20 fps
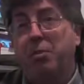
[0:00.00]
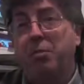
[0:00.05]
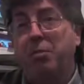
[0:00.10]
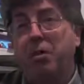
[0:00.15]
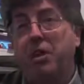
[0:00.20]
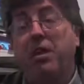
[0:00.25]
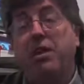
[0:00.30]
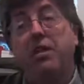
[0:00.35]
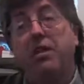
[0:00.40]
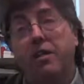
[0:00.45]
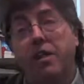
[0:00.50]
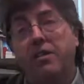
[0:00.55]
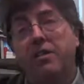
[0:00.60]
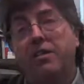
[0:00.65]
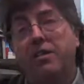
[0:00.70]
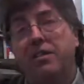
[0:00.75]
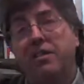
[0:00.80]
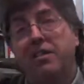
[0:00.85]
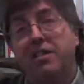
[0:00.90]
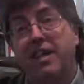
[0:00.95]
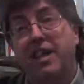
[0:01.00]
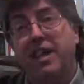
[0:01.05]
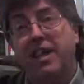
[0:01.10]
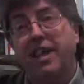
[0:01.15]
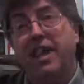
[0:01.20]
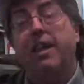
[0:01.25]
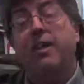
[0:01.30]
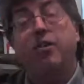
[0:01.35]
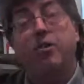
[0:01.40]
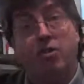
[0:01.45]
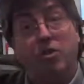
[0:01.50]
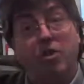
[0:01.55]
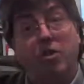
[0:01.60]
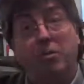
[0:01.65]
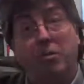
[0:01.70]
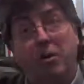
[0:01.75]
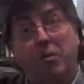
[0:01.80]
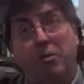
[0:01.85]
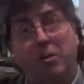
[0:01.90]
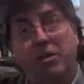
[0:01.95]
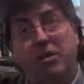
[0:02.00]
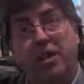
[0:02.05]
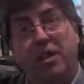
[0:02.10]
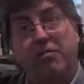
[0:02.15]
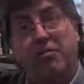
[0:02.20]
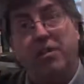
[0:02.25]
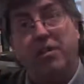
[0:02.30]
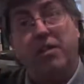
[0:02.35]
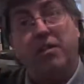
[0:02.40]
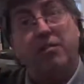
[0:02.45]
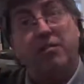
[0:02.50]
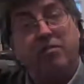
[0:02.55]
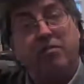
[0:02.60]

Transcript: 3, and he does say it again. Do you remember, David,